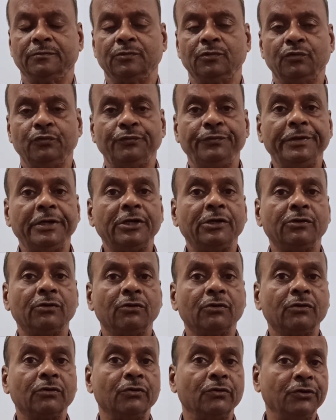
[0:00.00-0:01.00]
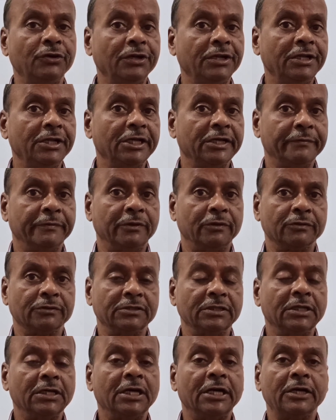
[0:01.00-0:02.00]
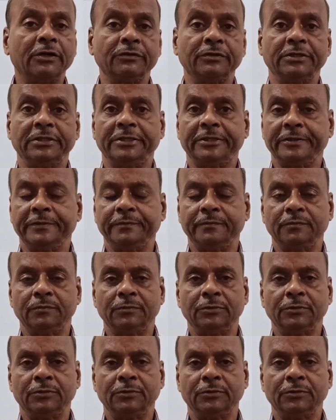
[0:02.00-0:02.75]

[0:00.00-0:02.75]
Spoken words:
We will talk only about the hydrogen atom.